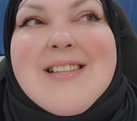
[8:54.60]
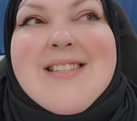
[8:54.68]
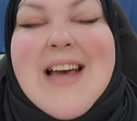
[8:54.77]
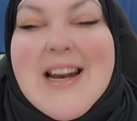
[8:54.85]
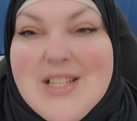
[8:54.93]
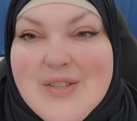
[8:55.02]

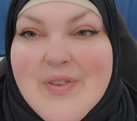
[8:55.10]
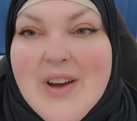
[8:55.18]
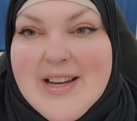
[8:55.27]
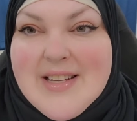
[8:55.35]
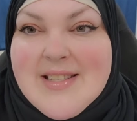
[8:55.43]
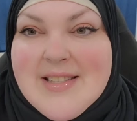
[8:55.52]

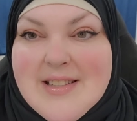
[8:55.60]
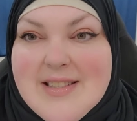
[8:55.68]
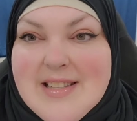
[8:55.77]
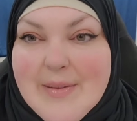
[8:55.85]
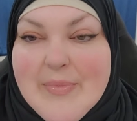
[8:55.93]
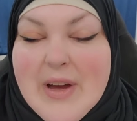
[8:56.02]
satisfies
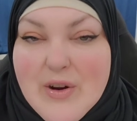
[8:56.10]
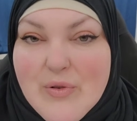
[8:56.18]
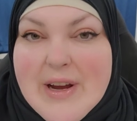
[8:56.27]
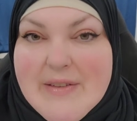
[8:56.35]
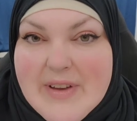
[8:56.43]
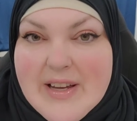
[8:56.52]
a
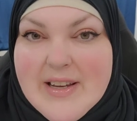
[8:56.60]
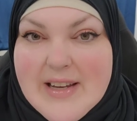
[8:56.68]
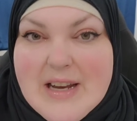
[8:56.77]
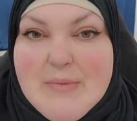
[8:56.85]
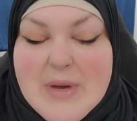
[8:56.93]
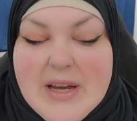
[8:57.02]
craving
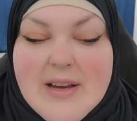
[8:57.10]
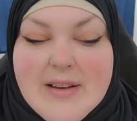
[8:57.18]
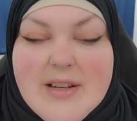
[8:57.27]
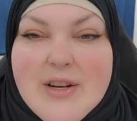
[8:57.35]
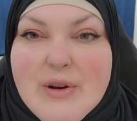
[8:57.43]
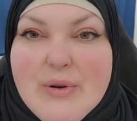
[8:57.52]
in me,
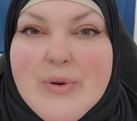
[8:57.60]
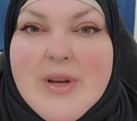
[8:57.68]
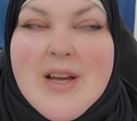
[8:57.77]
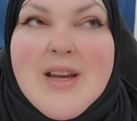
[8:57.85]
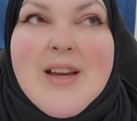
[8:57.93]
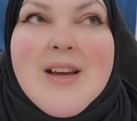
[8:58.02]
you know,
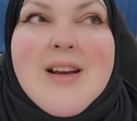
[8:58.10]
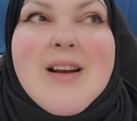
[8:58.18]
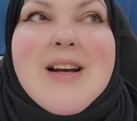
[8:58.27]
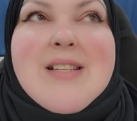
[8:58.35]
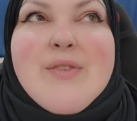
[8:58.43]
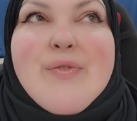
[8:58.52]

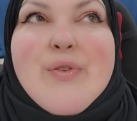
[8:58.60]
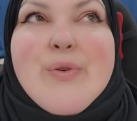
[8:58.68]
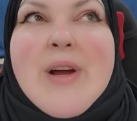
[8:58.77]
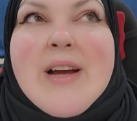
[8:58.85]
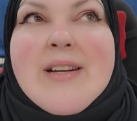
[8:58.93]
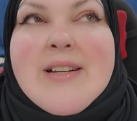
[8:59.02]
as a
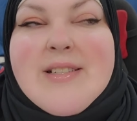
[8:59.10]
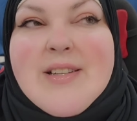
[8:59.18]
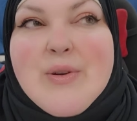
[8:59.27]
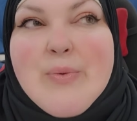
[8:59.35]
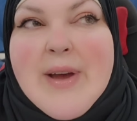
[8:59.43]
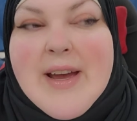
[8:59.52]
food addict
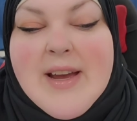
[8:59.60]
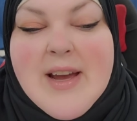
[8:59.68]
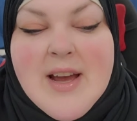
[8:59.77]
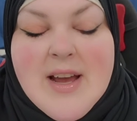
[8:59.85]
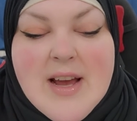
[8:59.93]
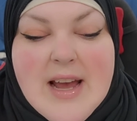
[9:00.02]
in a
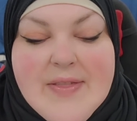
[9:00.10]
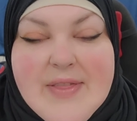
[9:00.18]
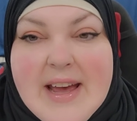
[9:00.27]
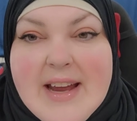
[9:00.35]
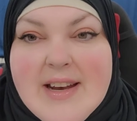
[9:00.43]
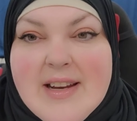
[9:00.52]
way. And
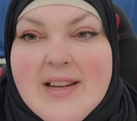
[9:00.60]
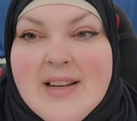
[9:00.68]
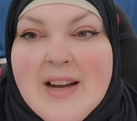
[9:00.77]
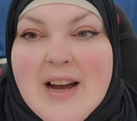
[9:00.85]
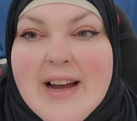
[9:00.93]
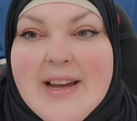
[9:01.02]
then
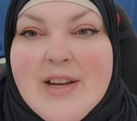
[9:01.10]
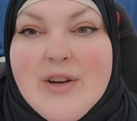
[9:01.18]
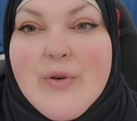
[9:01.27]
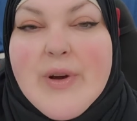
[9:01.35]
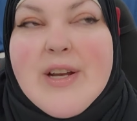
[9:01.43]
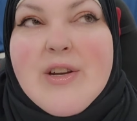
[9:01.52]
I, you
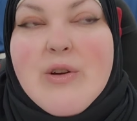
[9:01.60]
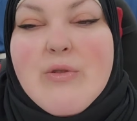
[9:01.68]
know, can